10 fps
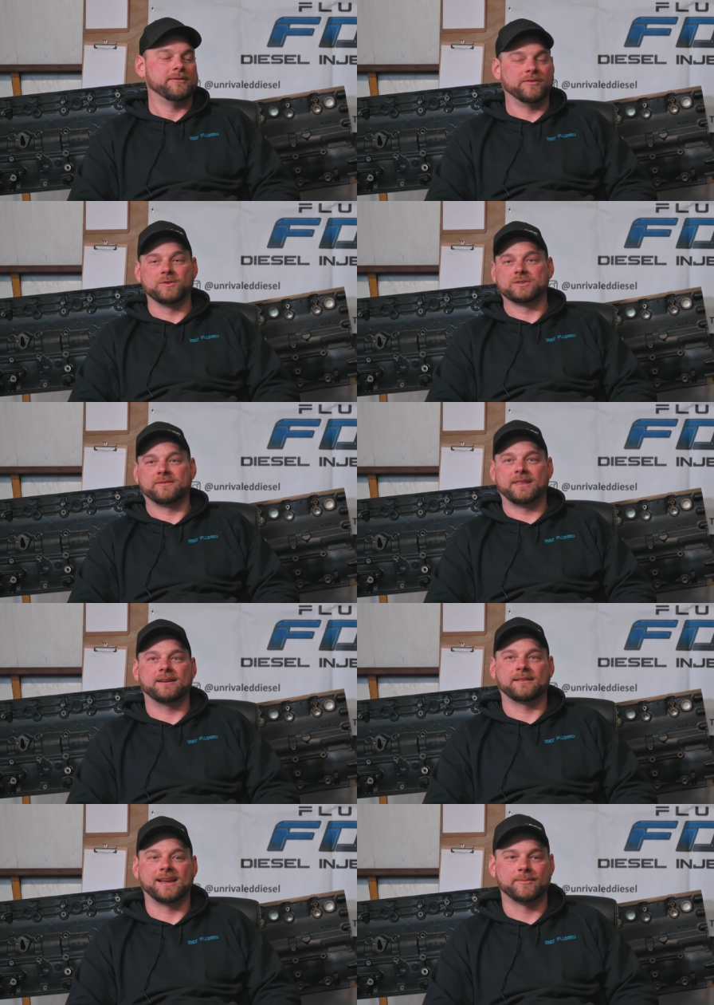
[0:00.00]
fruits of
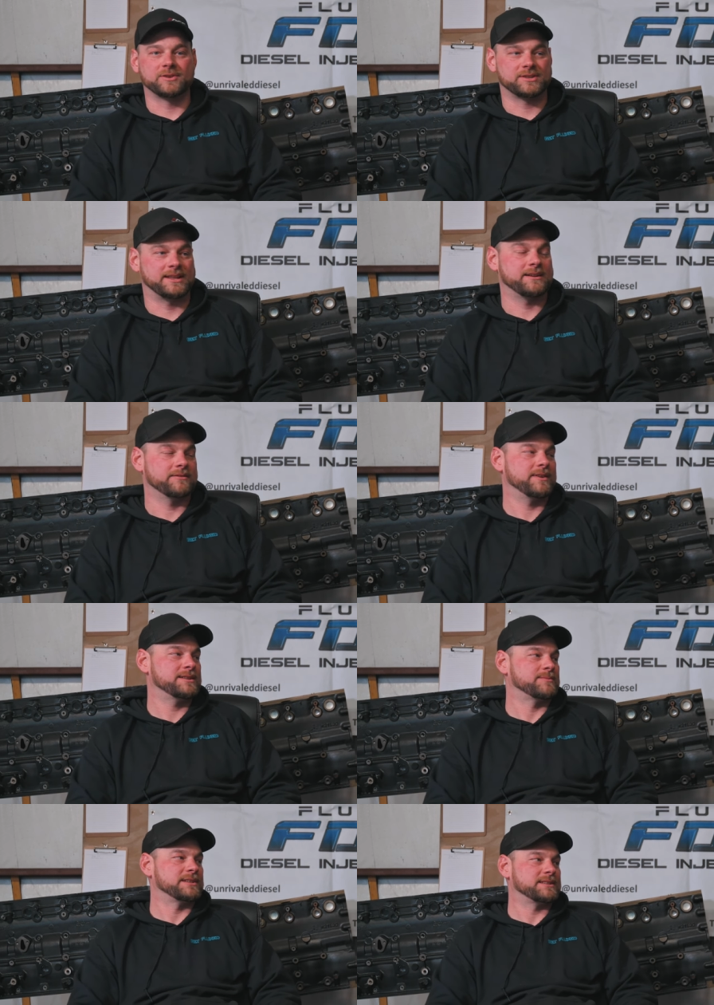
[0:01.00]
their labors and their
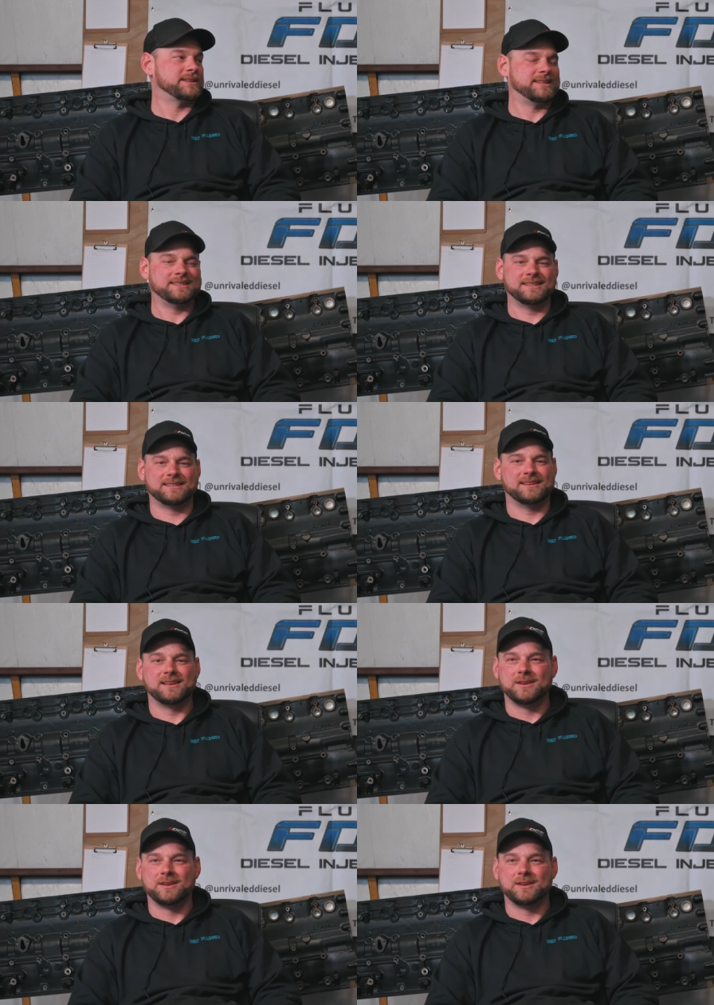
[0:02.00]
investments because this is